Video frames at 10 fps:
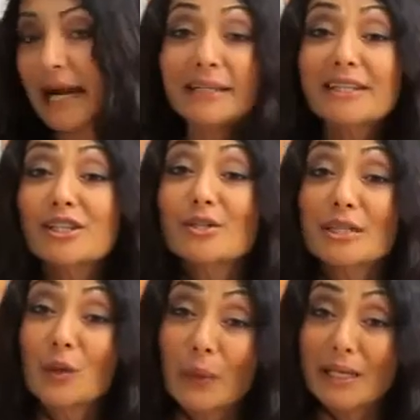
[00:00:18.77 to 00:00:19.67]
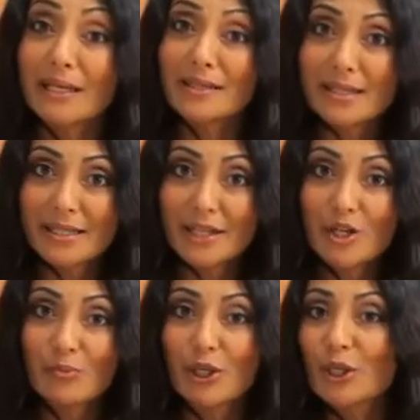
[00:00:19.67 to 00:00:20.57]
like to use linguine in this
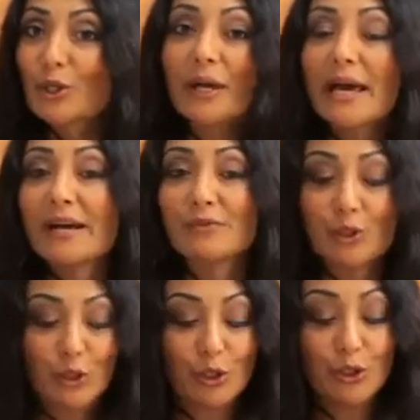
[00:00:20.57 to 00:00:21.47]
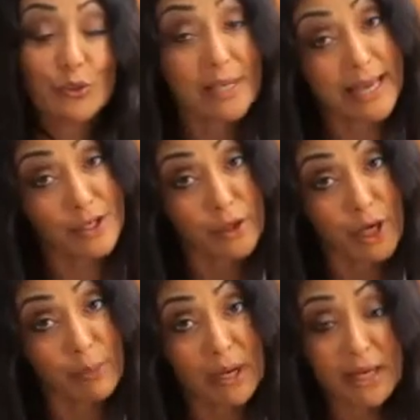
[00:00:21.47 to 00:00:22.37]
dish, but you don't have to. You can use angel
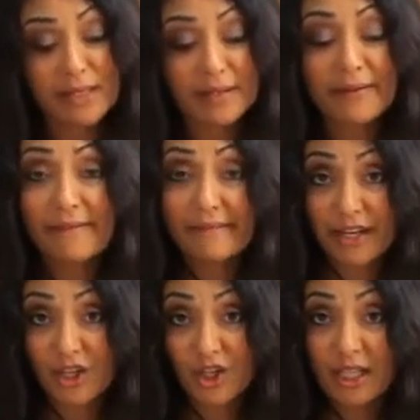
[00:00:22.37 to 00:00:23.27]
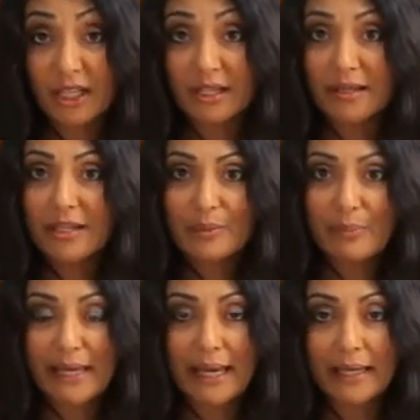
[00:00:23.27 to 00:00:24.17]
hair pasta, fettuccine,
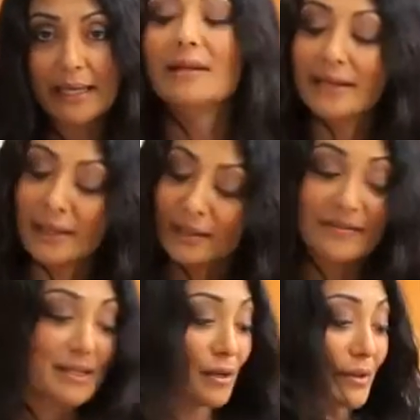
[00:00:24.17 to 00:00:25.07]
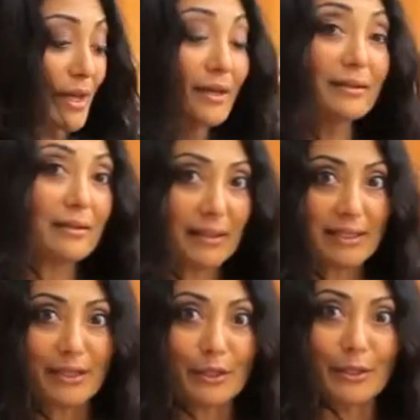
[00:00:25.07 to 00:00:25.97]
spaghetti. Now that I said all that,
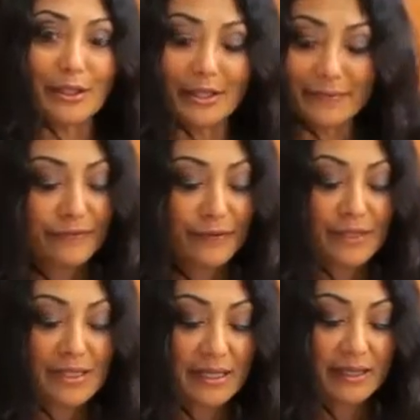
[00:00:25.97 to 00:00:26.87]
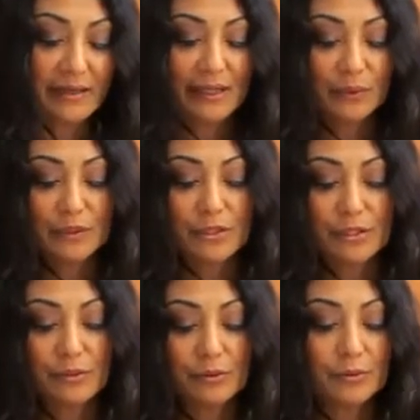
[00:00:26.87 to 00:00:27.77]
let's get cooking. First thing I will
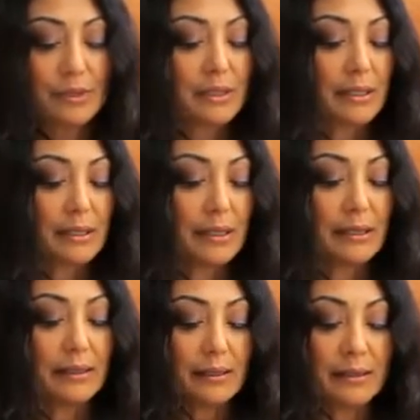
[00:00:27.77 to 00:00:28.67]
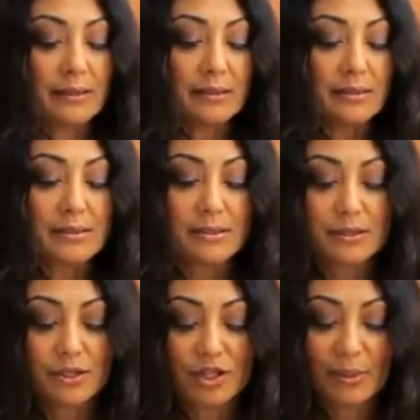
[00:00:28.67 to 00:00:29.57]
do is
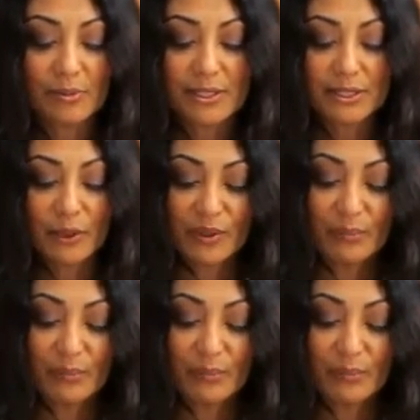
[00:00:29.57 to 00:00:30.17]
chop just a little bit of